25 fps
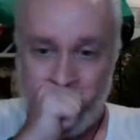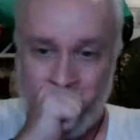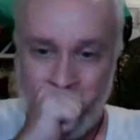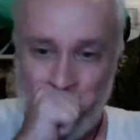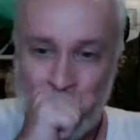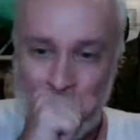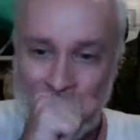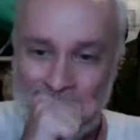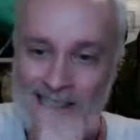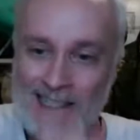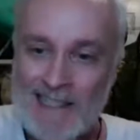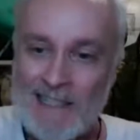
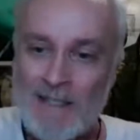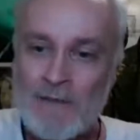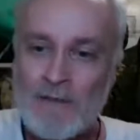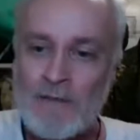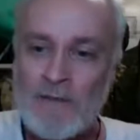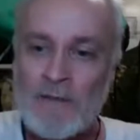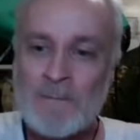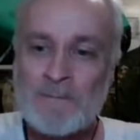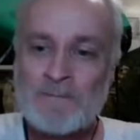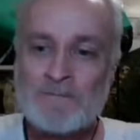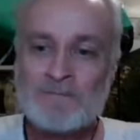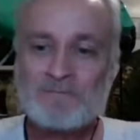we live
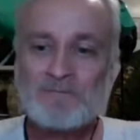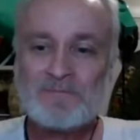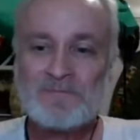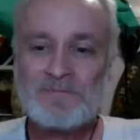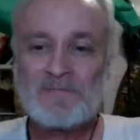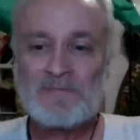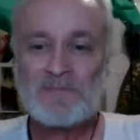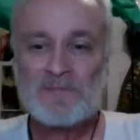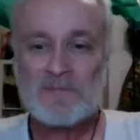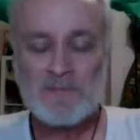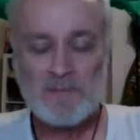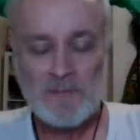
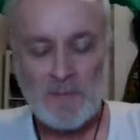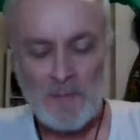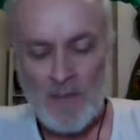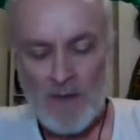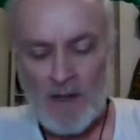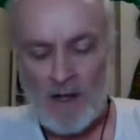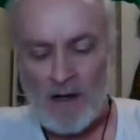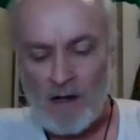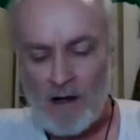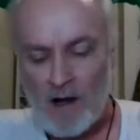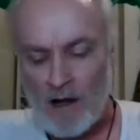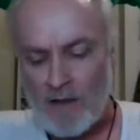
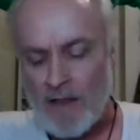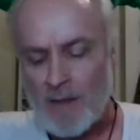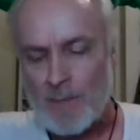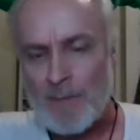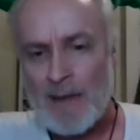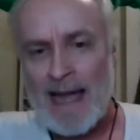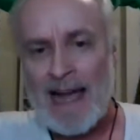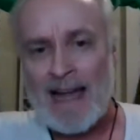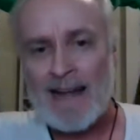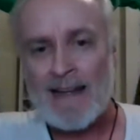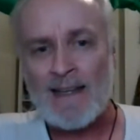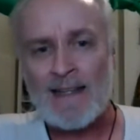on the
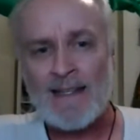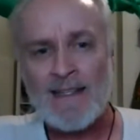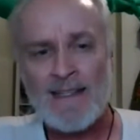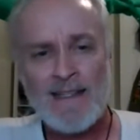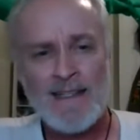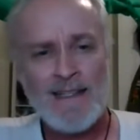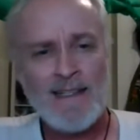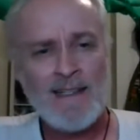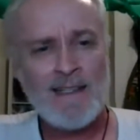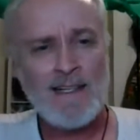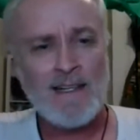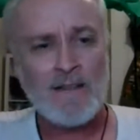back
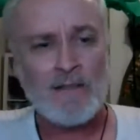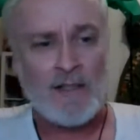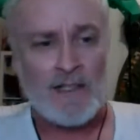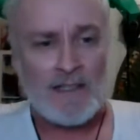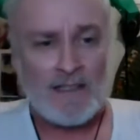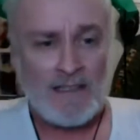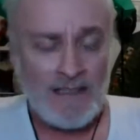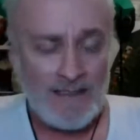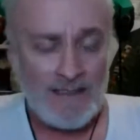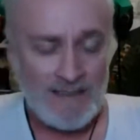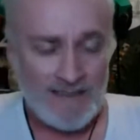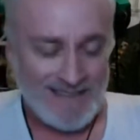of
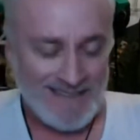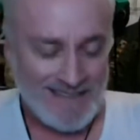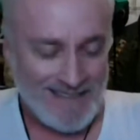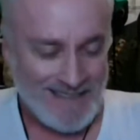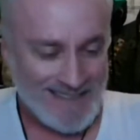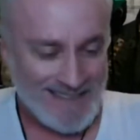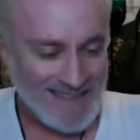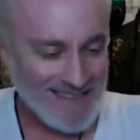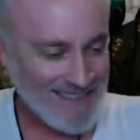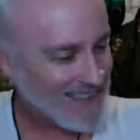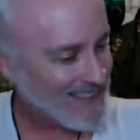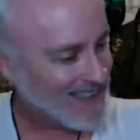
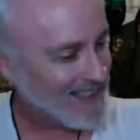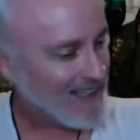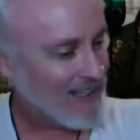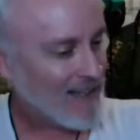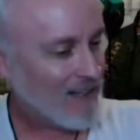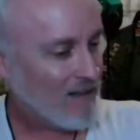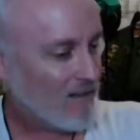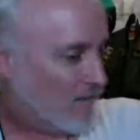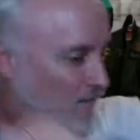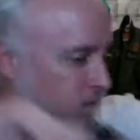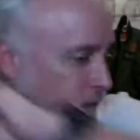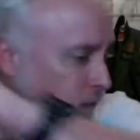a
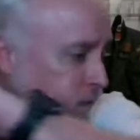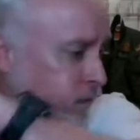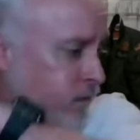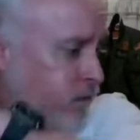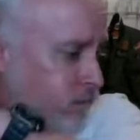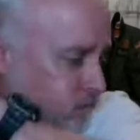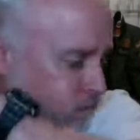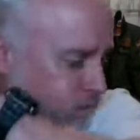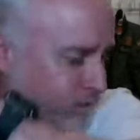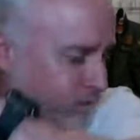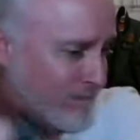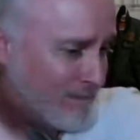
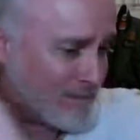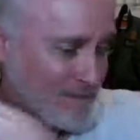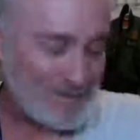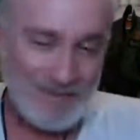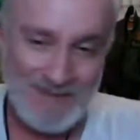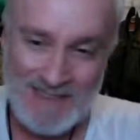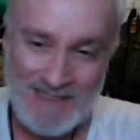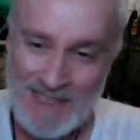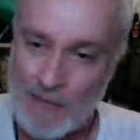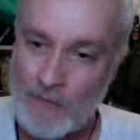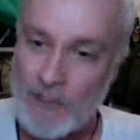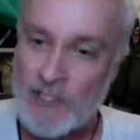
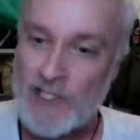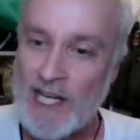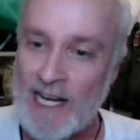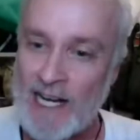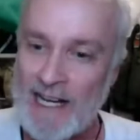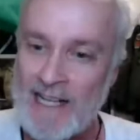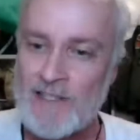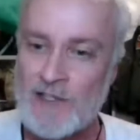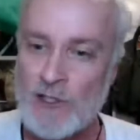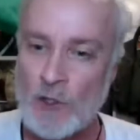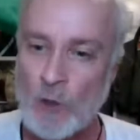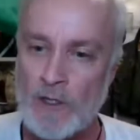of a
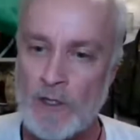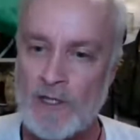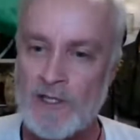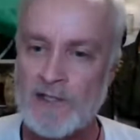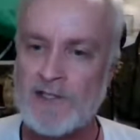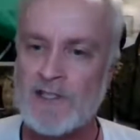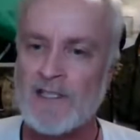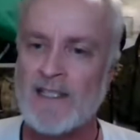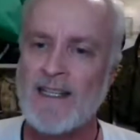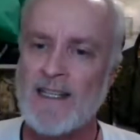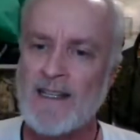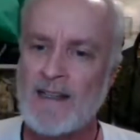giant
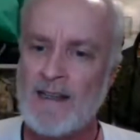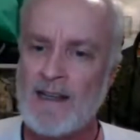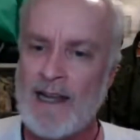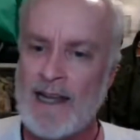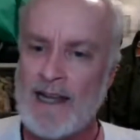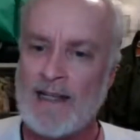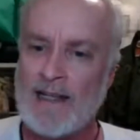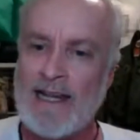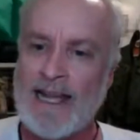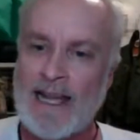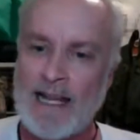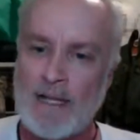tortoise
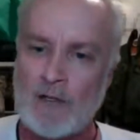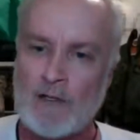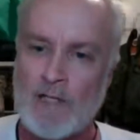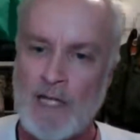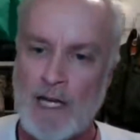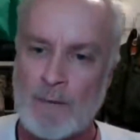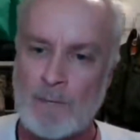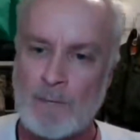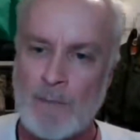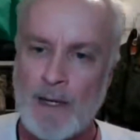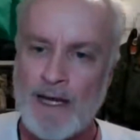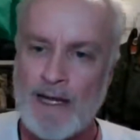and held
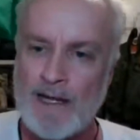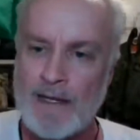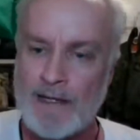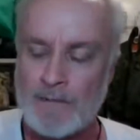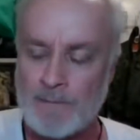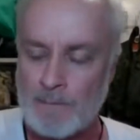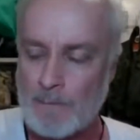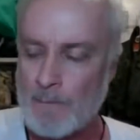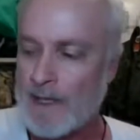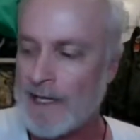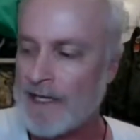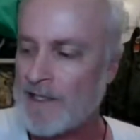up by
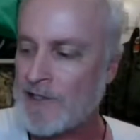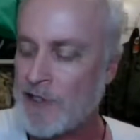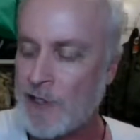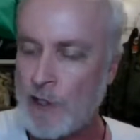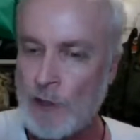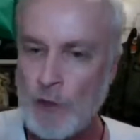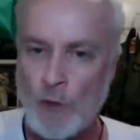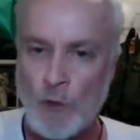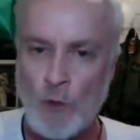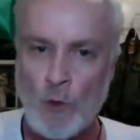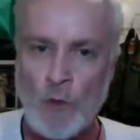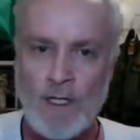
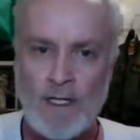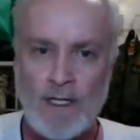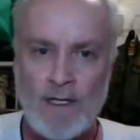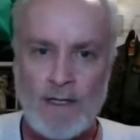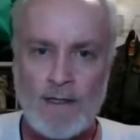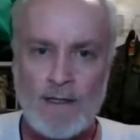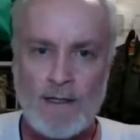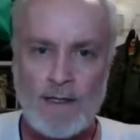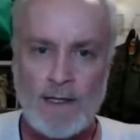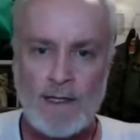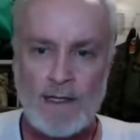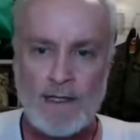two
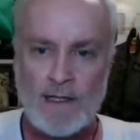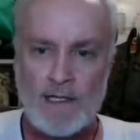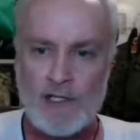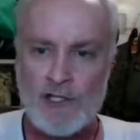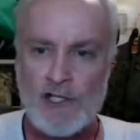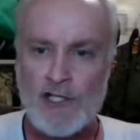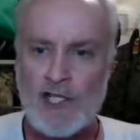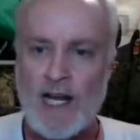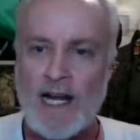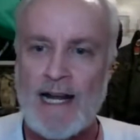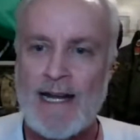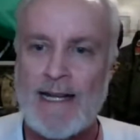
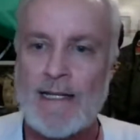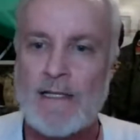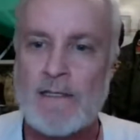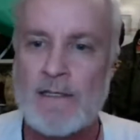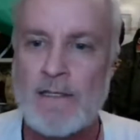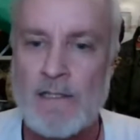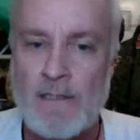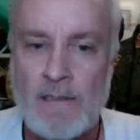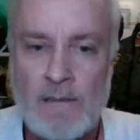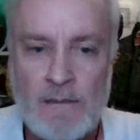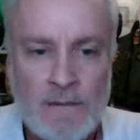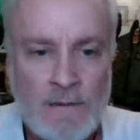
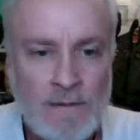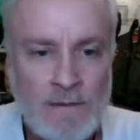giant